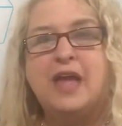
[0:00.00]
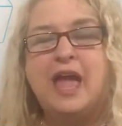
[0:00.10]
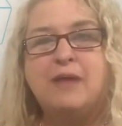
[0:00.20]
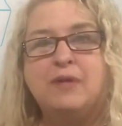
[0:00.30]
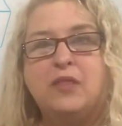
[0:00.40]

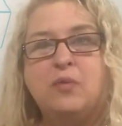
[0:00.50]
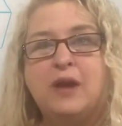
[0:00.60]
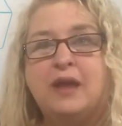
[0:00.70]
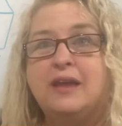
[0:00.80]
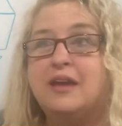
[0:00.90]
And by the
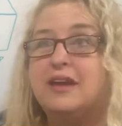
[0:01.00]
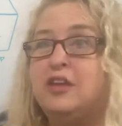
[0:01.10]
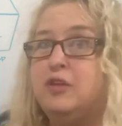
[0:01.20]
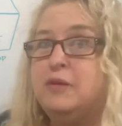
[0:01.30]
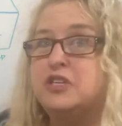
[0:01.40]
way,
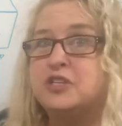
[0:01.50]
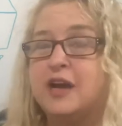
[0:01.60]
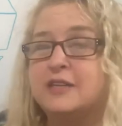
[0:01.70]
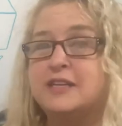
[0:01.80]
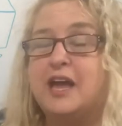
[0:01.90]
you'd be
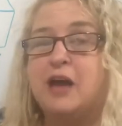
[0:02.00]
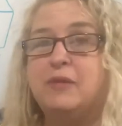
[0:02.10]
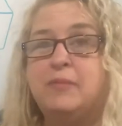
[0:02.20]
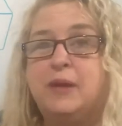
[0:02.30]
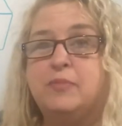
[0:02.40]
shocked at how
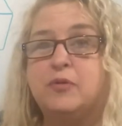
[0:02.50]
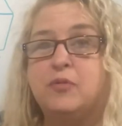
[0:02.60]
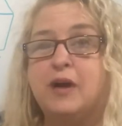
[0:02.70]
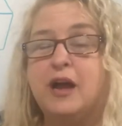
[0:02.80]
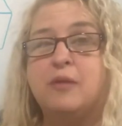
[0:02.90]
many people
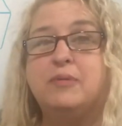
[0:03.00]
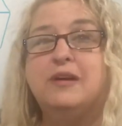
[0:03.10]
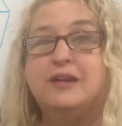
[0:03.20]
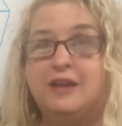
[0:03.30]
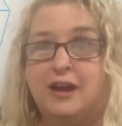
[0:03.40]
will help
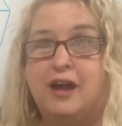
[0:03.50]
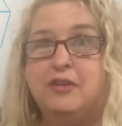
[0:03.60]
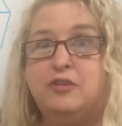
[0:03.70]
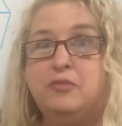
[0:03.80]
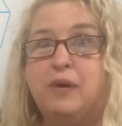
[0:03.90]
a
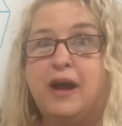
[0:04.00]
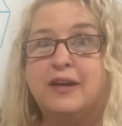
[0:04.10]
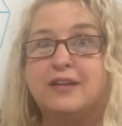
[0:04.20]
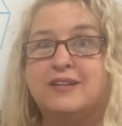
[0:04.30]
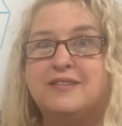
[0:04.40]
new
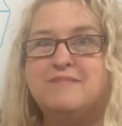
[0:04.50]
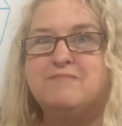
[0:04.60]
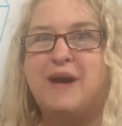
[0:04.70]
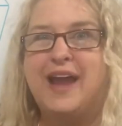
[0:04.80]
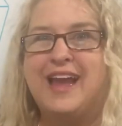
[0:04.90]
buyer
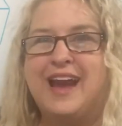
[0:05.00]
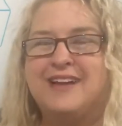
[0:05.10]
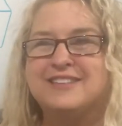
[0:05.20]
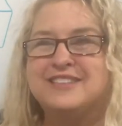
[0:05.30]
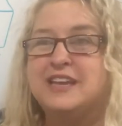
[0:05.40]
buy a
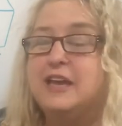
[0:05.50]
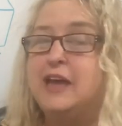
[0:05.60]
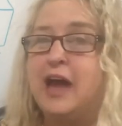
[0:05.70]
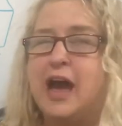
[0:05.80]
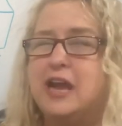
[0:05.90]
house.
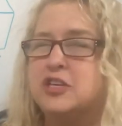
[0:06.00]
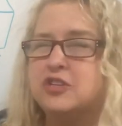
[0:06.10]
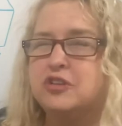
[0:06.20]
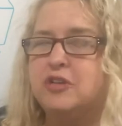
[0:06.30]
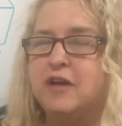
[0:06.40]
I'm
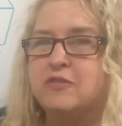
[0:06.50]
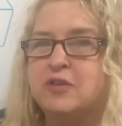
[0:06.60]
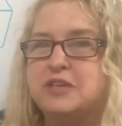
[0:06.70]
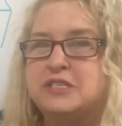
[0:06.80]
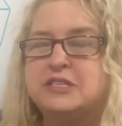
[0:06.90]
sure you have
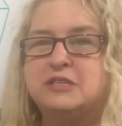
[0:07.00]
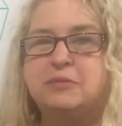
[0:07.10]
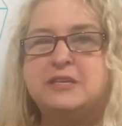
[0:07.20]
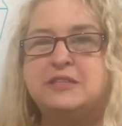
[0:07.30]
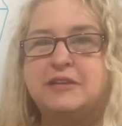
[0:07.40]
questions, so
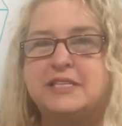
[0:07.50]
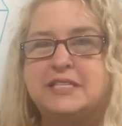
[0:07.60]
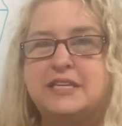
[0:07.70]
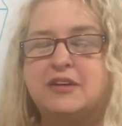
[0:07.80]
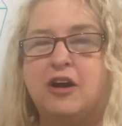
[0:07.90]
please don't
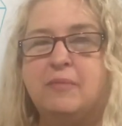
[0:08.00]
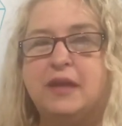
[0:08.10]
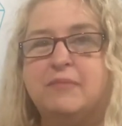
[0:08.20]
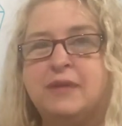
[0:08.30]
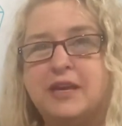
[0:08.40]
hesitate to call
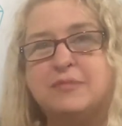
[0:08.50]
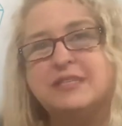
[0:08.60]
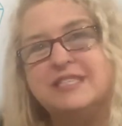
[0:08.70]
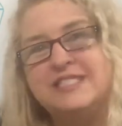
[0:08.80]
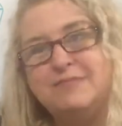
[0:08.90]
me. My number is
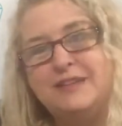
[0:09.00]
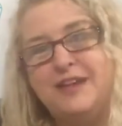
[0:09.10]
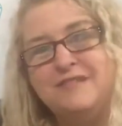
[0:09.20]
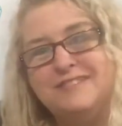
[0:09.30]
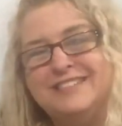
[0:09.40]
listed
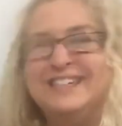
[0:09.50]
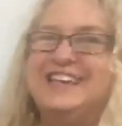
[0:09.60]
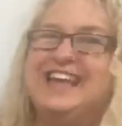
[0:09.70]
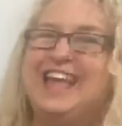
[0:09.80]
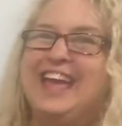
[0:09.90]
below.
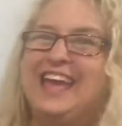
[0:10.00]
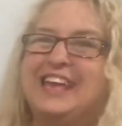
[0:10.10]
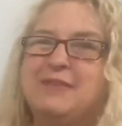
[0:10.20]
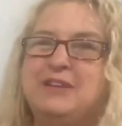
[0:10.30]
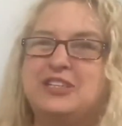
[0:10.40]
And
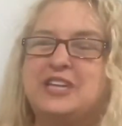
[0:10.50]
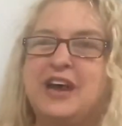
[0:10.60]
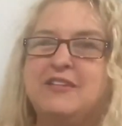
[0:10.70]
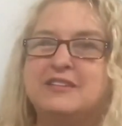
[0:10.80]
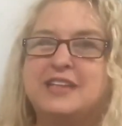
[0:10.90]
give me a
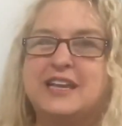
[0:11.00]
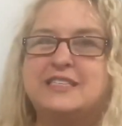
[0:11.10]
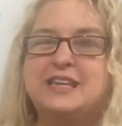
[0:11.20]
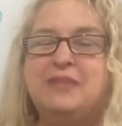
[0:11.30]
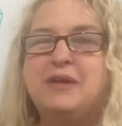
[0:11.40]
shout, text,
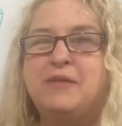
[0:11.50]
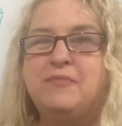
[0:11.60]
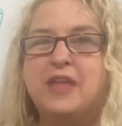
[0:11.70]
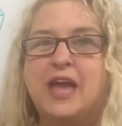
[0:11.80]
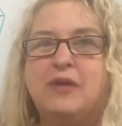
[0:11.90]
email,
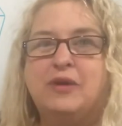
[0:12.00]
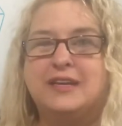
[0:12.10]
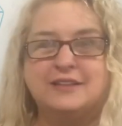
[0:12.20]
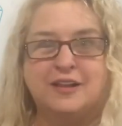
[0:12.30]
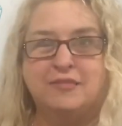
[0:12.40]
and we can
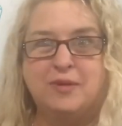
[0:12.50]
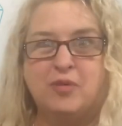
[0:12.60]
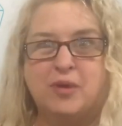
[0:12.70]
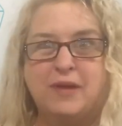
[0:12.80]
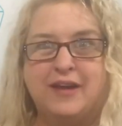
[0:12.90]
talk a little bit
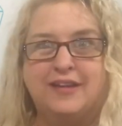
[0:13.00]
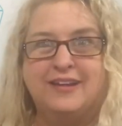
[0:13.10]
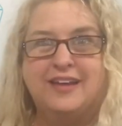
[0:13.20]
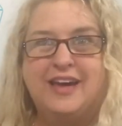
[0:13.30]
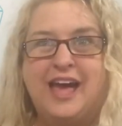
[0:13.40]
more about it.
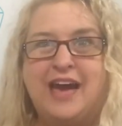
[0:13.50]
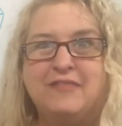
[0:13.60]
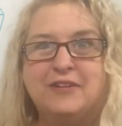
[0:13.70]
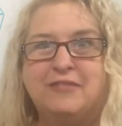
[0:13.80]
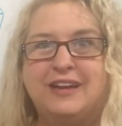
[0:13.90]
Have a
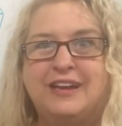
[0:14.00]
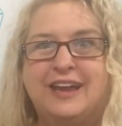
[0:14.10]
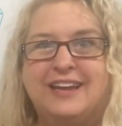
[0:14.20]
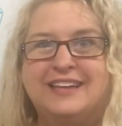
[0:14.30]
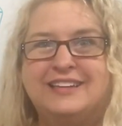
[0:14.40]
great
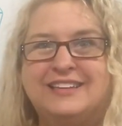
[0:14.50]
day.